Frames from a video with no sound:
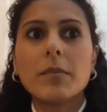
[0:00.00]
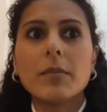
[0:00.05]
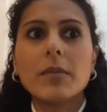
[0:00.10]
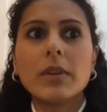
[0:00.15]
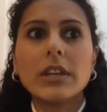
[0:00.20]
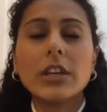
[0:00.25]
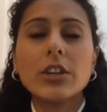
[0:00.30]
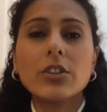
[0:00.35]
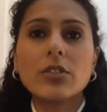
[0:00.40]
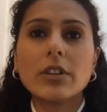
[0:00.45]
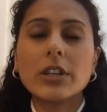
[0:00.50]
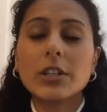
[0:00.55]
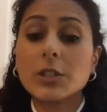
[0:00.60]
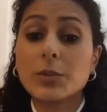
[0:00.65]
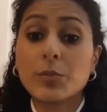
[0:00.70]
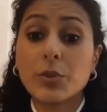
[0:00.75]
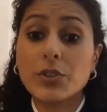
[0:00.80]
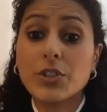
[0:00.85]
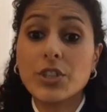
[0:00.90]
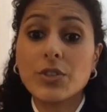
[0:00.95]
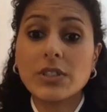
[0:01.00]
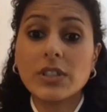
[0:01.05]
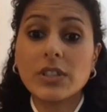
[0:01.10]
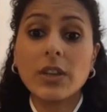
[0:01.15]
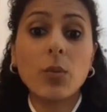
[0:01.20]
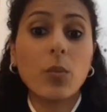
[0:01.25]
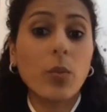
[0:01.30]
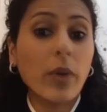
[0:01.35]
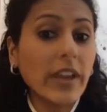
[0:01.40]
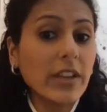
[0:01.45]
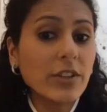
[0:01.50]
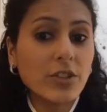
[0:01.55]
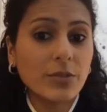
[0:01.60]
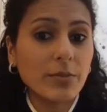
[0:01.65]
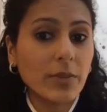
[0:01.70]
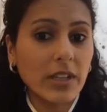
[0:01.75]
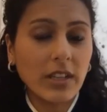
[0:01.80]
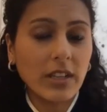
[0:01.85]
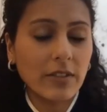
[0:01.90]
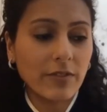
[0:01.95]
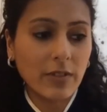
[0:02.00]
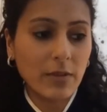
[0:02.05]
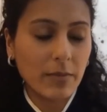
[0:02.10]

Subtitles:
either it's producing way too many